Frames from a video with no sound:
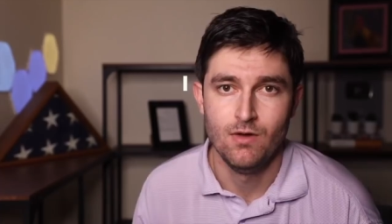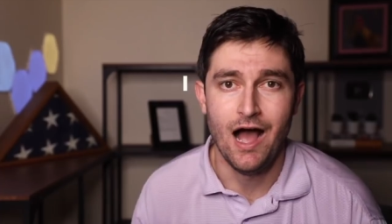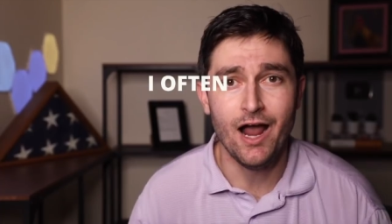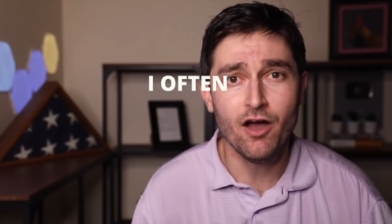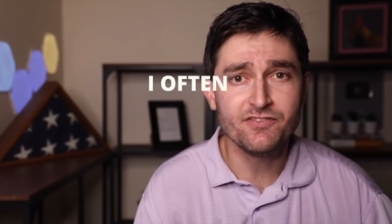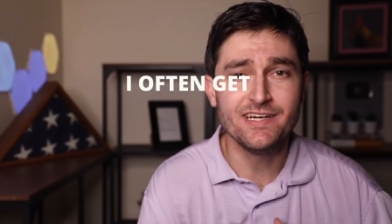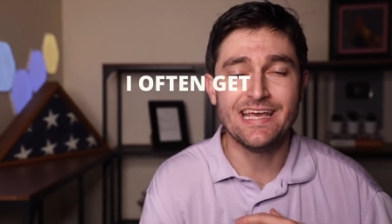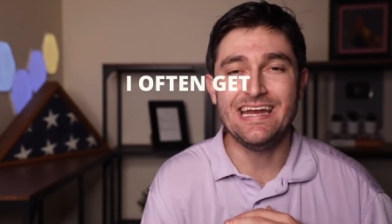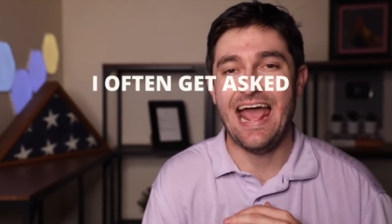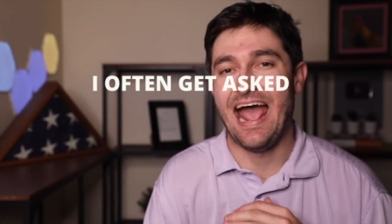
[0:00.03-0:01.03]
I often
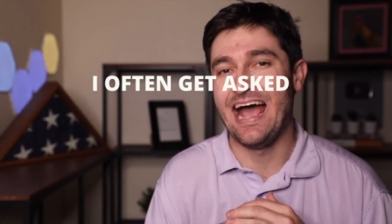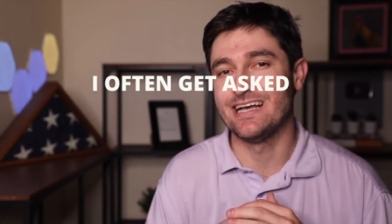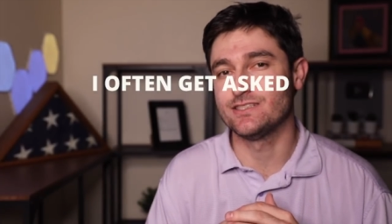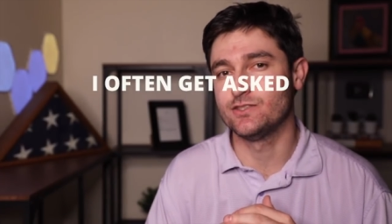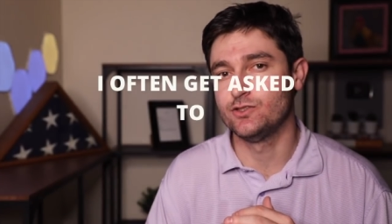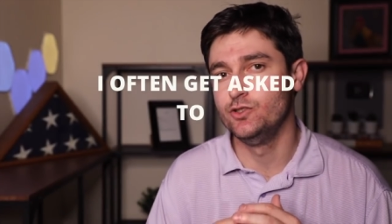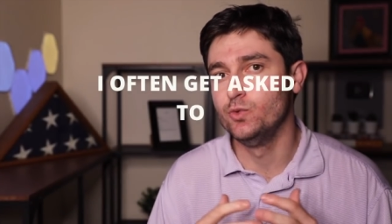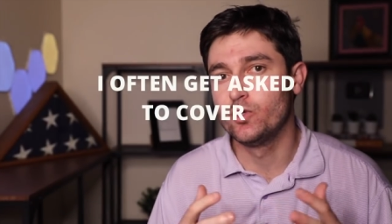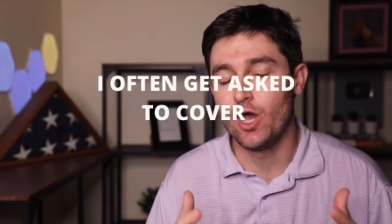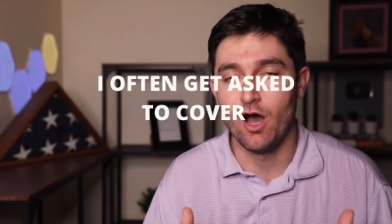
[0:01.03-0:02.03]
get asked to
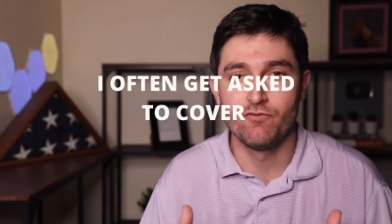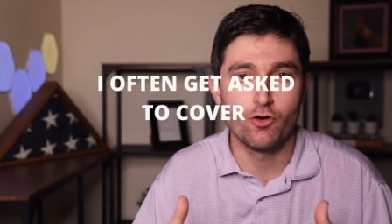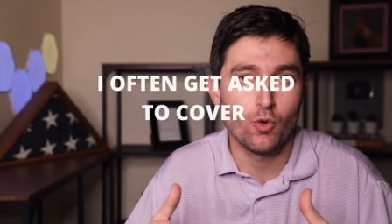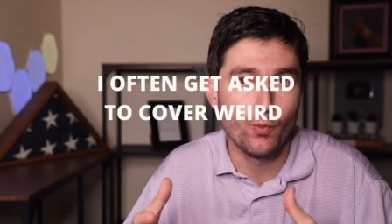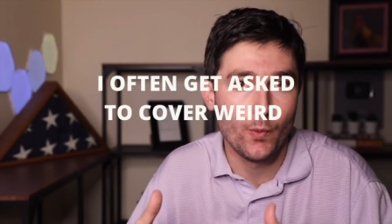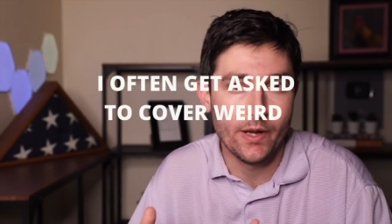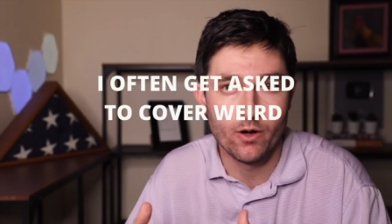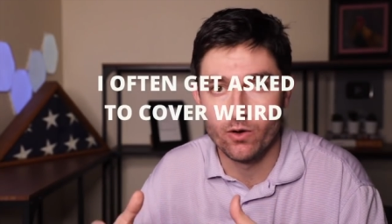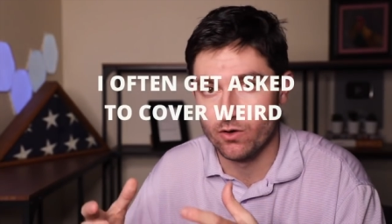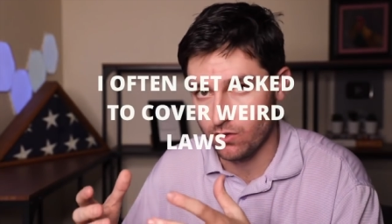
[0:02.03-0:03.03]
cover
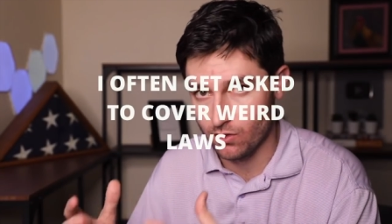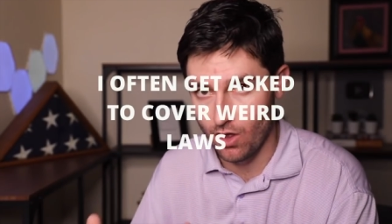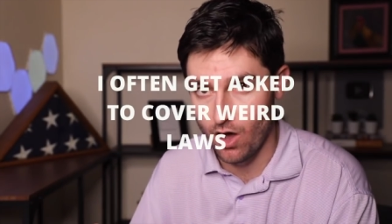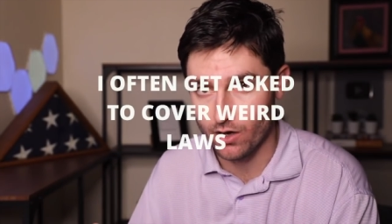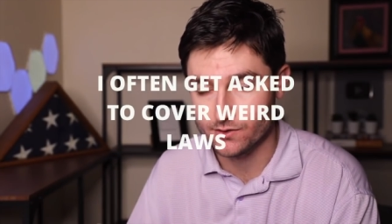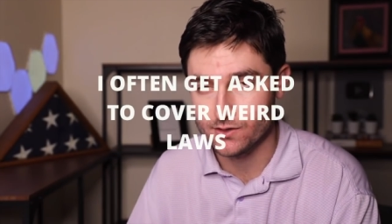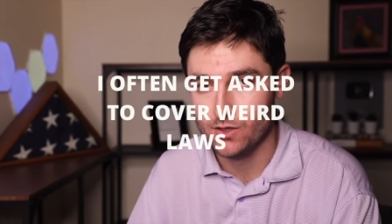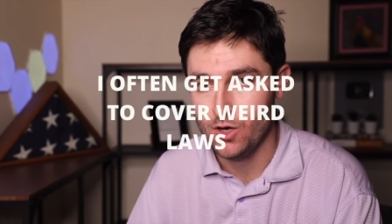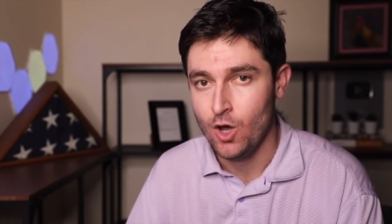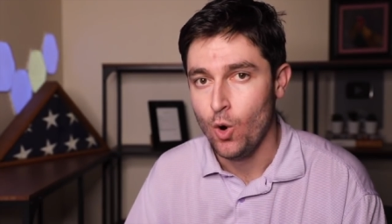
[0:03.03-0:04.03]
weird laws.
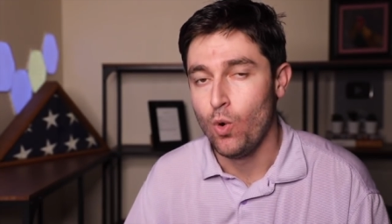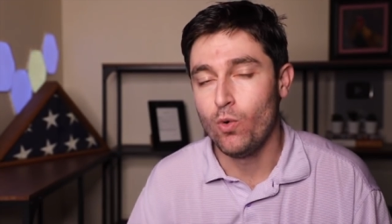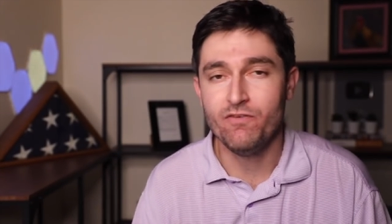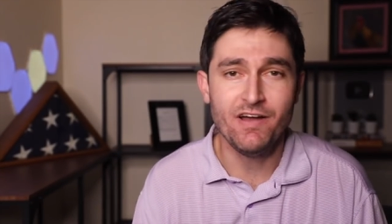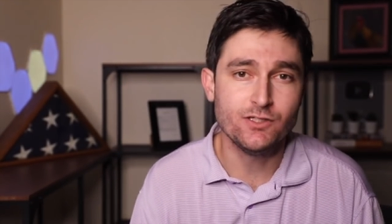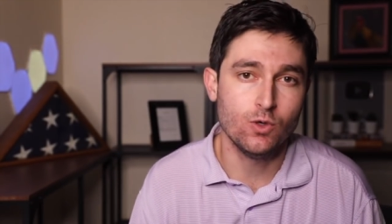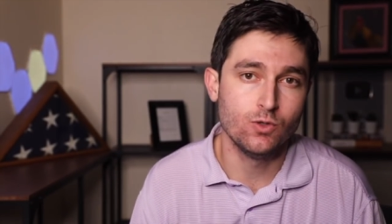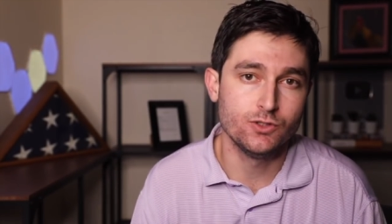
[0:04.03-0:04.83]
Well, what if I told